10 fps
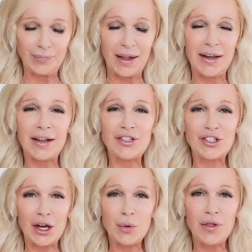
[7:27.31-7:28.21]
And I
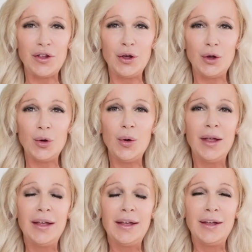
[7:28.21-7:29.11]
share with you
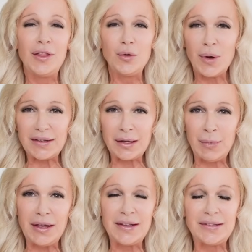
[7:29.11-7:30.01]
the
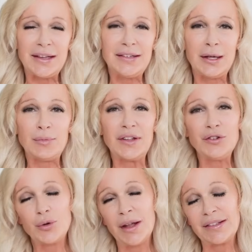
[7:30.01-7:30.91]
recipes and tips and
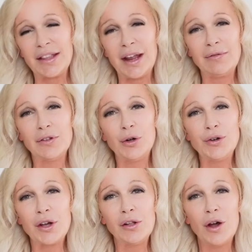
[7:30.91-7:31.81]
tricks that I've
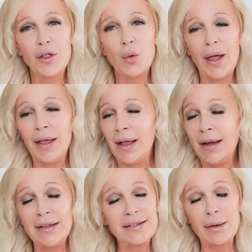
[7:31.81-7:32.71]
learned along the way.
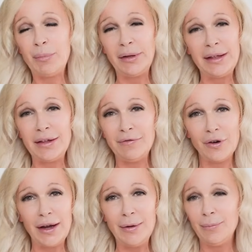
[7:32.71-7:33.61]
And it's completely
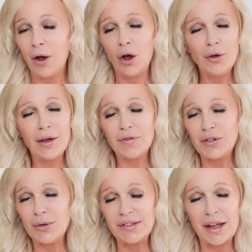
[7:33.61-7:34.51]
free. All you have to
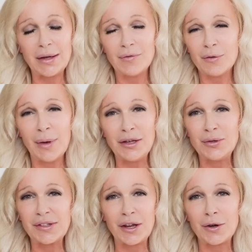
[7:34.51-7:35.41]
do is sign up for my
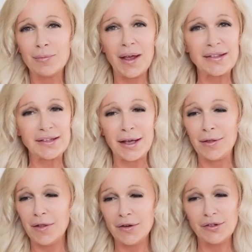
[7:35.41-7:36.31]
newsletter. That's it.
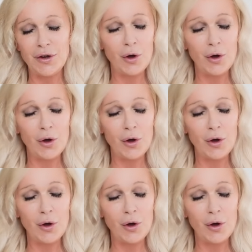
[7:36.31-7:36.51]
It's